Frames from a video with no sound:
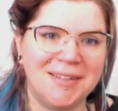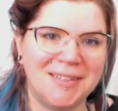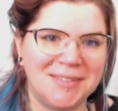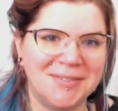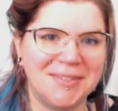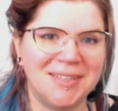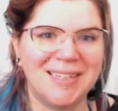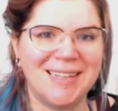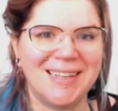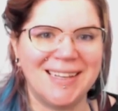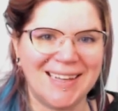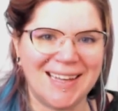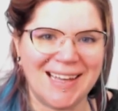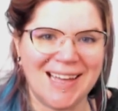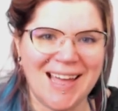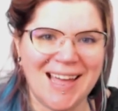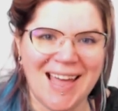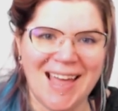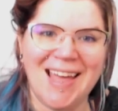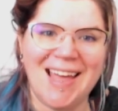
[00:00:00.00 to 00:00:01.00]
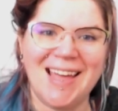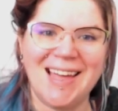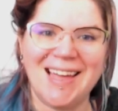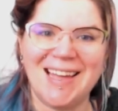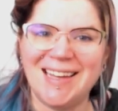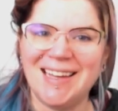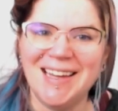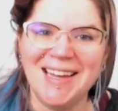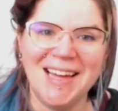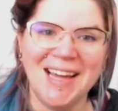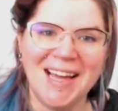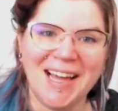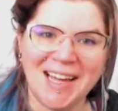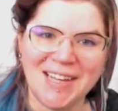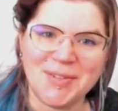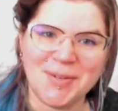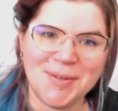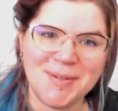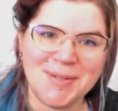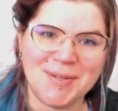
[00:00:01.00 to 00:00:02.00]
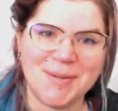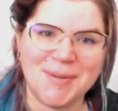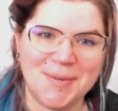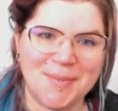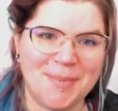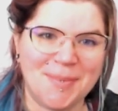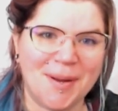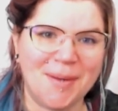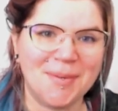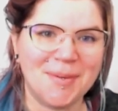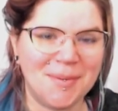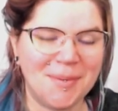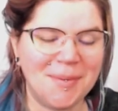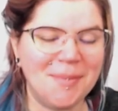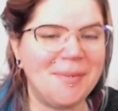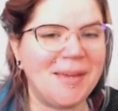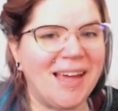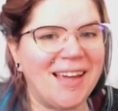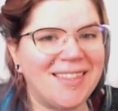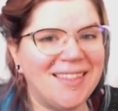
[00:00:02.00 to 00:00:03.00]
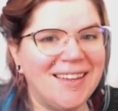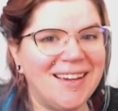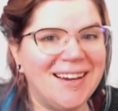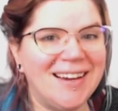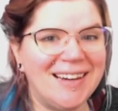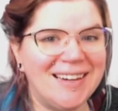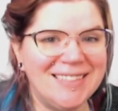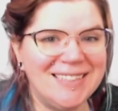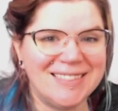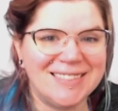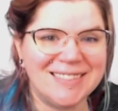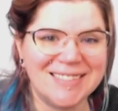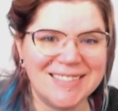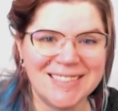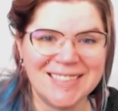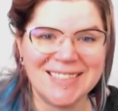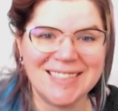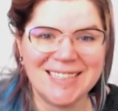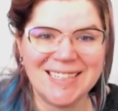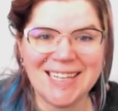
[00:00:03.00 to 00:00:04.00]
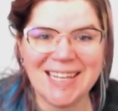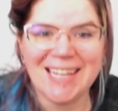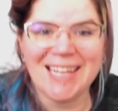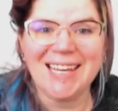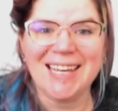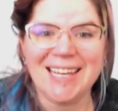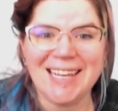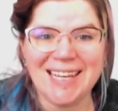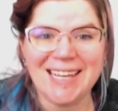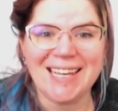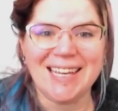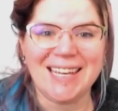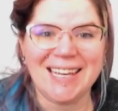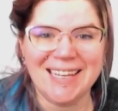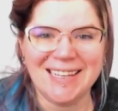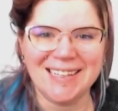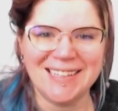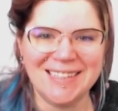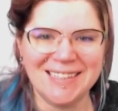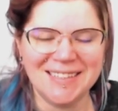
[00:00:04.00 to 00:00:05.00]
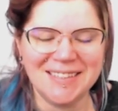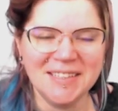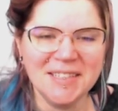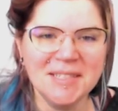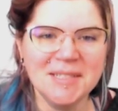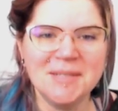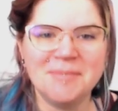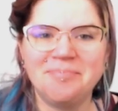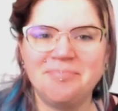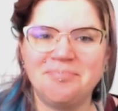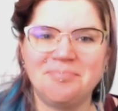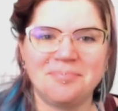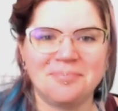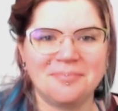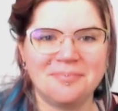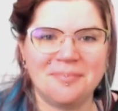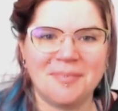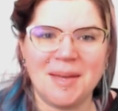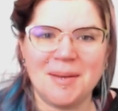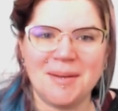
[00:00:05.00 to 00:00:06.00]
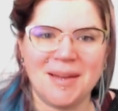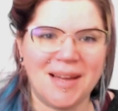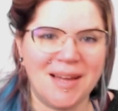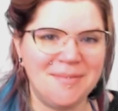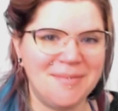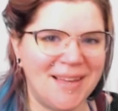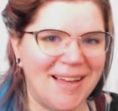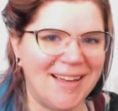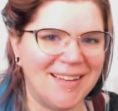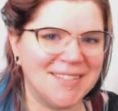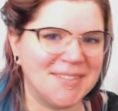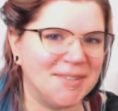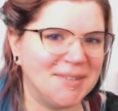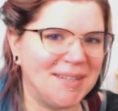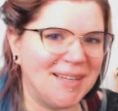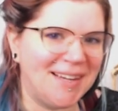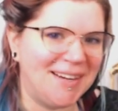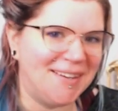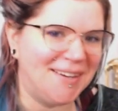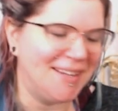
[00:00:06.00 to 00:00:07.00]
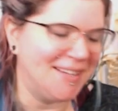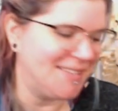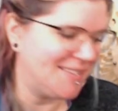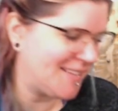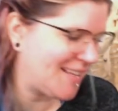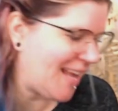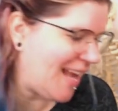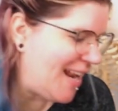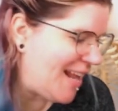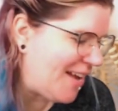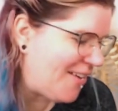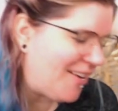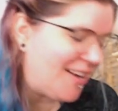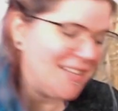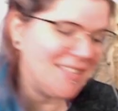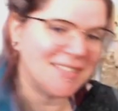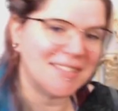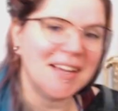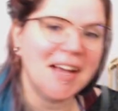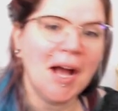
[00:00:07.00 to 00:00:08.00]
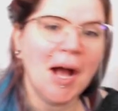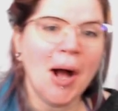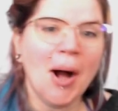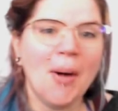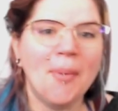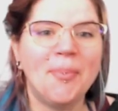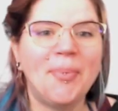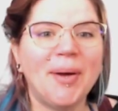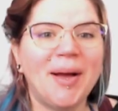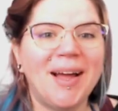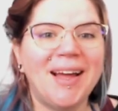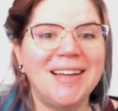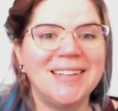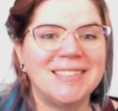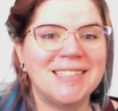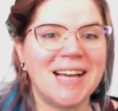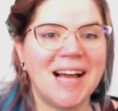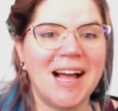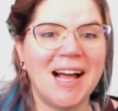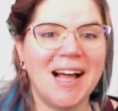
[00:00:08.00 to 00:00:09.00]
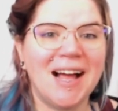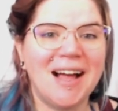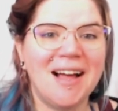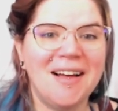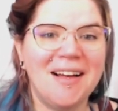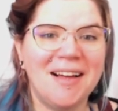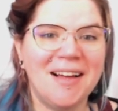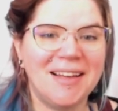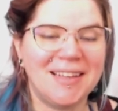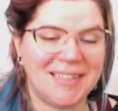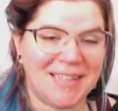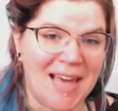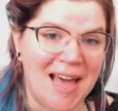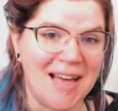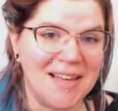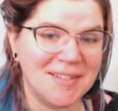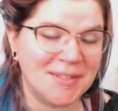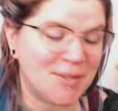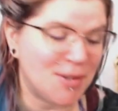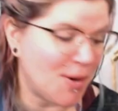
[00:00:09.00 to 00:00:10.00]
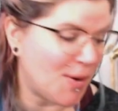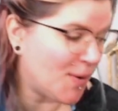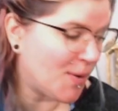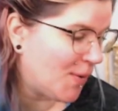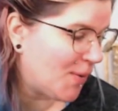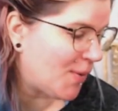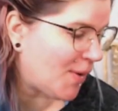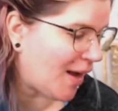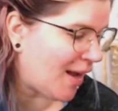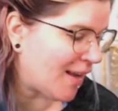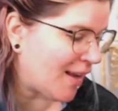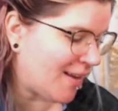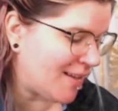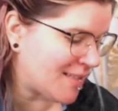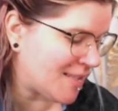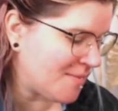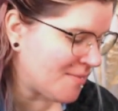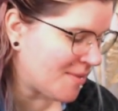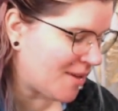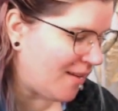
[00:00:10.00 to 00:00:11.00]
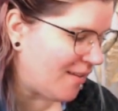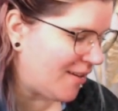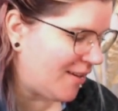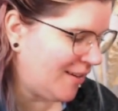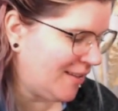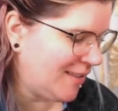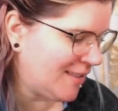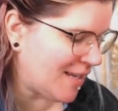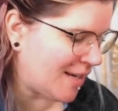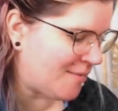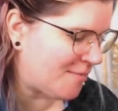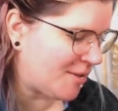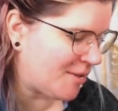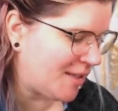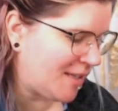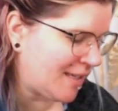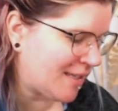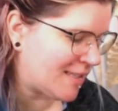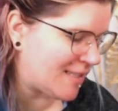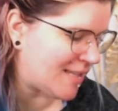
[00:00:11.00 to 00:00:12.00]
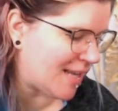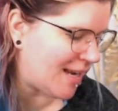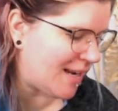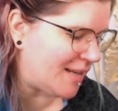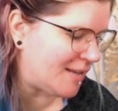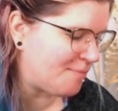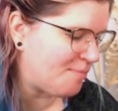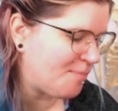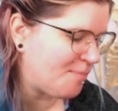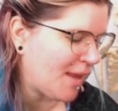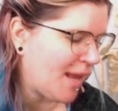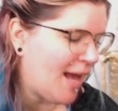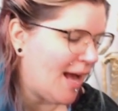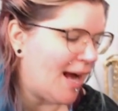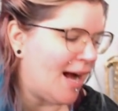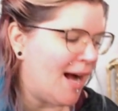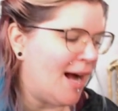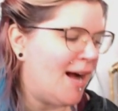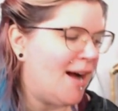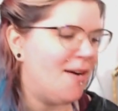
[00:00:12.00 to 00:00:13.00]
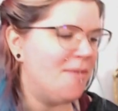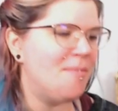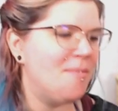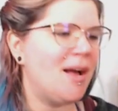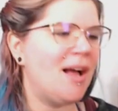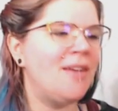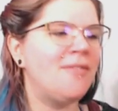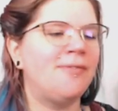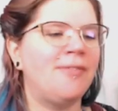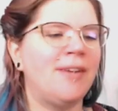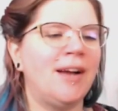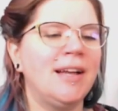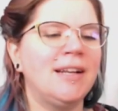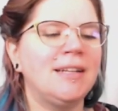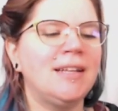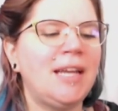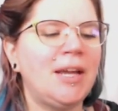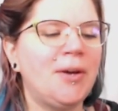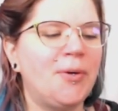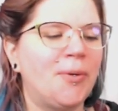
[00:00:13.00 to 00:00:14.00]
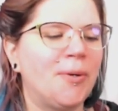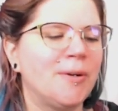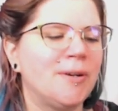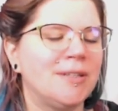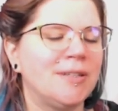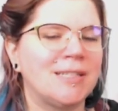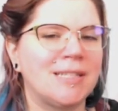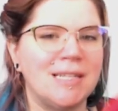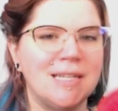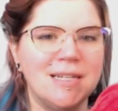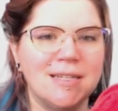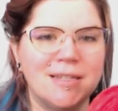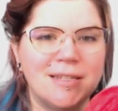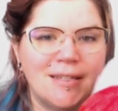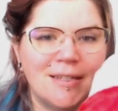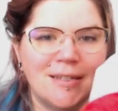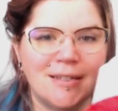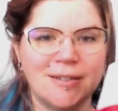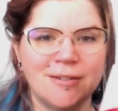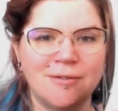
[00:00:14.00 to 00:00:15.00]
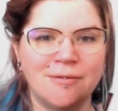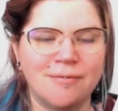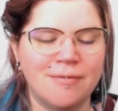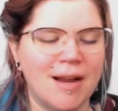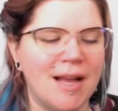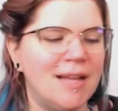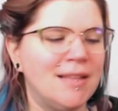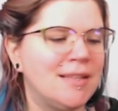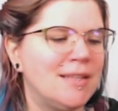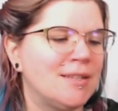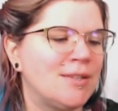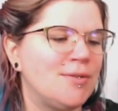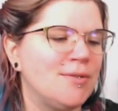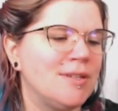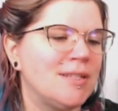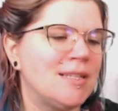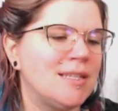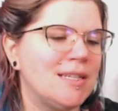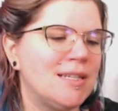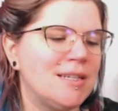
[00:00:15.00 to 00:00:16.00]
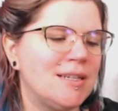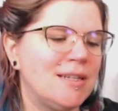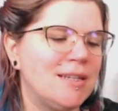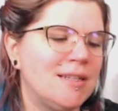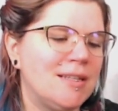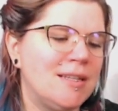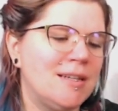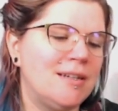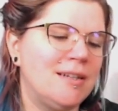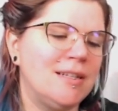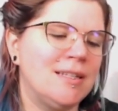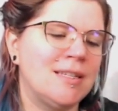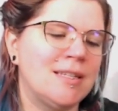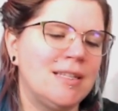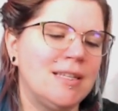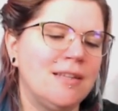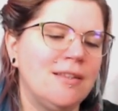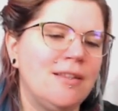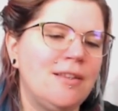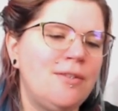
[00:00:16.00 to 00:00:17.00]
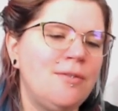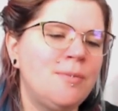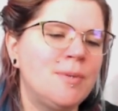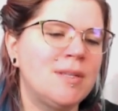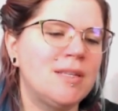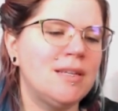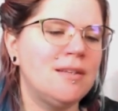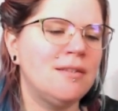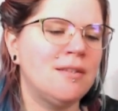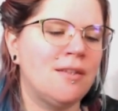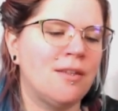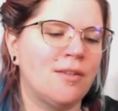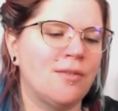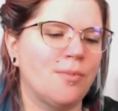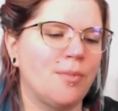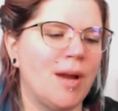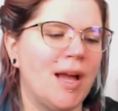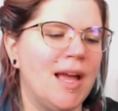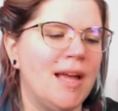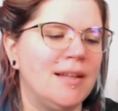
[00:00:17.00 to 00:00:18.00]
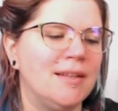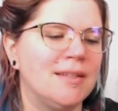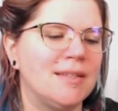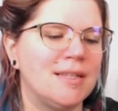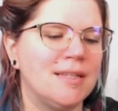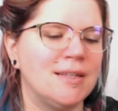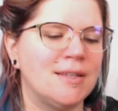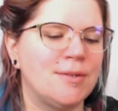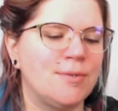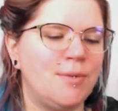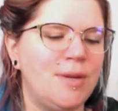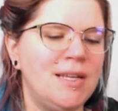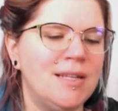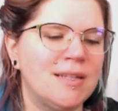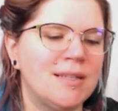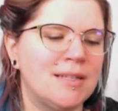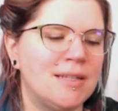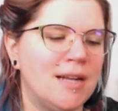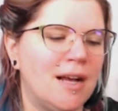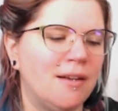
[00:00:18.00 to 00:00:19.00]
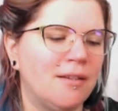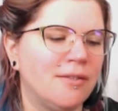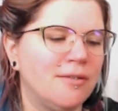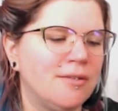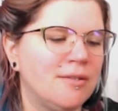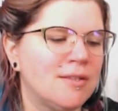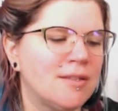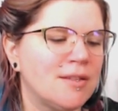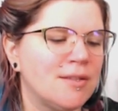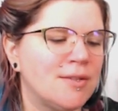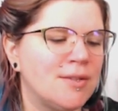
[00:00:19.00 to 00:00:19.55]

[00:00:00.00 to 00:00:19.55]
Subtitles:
I'm like, hey, I told you it would probably be back there. Maybe I'm the asshole, I don't know. Anyways, but yeah, so I got some colors. I'm really excited. I finally ordered this red. So it's the loops and threads, the Sweet Snuggles.